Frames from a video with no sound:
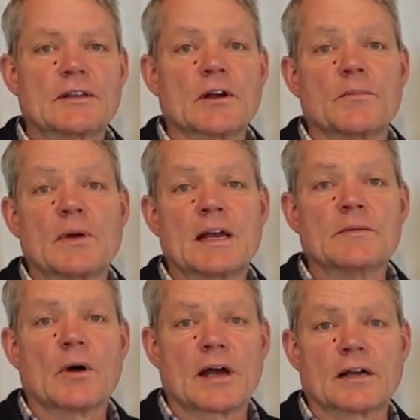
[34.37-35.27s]
They're
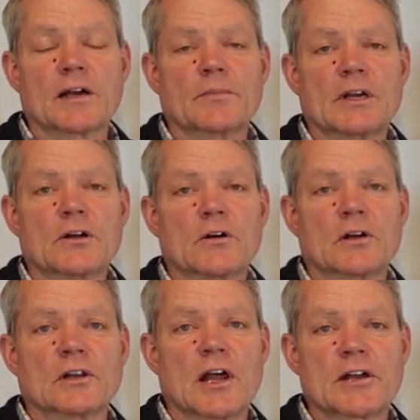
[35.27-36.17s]
made by a company
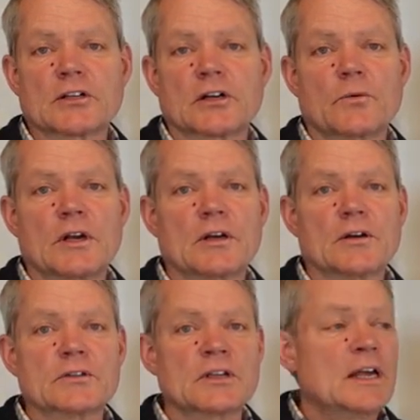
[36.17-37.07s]
called Logic
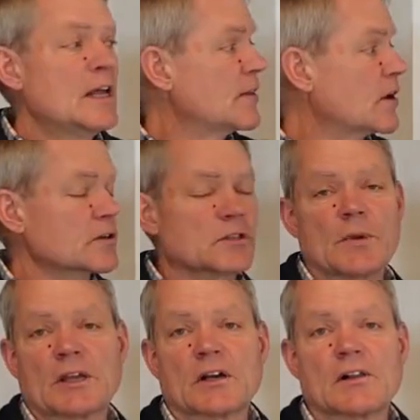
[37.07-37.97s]
Windows. They also
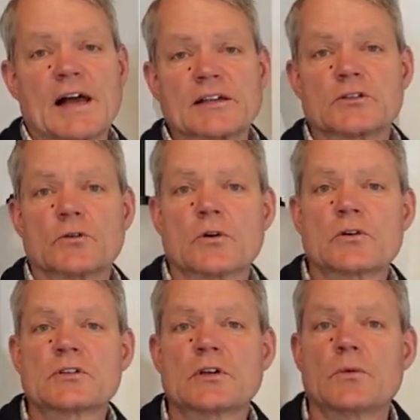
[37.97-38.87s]
make the glass
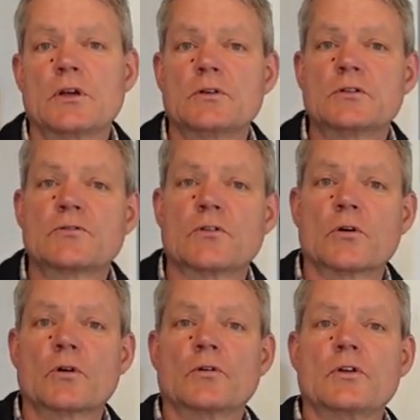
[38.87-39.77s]
doors that we use
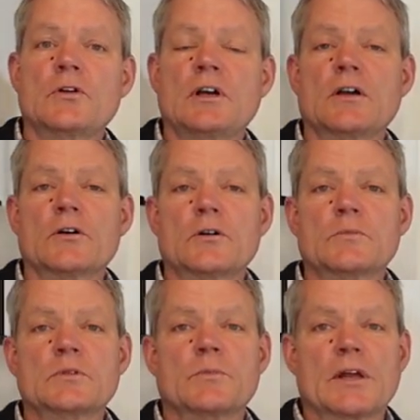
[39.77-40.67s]
for Unity
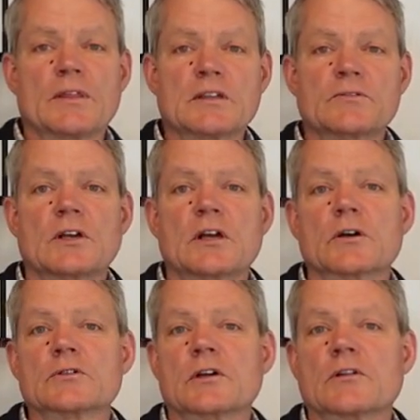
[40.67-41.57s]
homes, but this
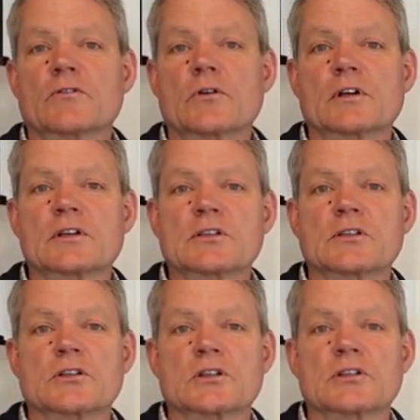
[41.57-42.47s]
video is going to
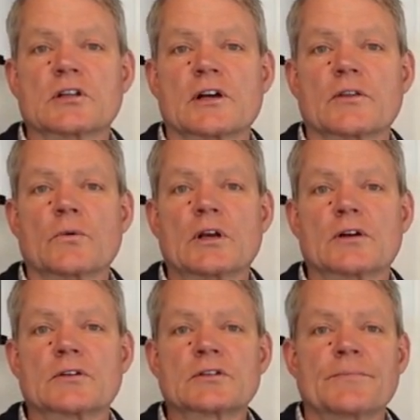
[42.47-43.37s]
focus just on the
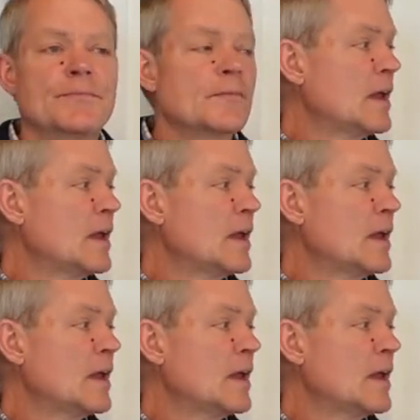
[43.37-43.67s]
windows.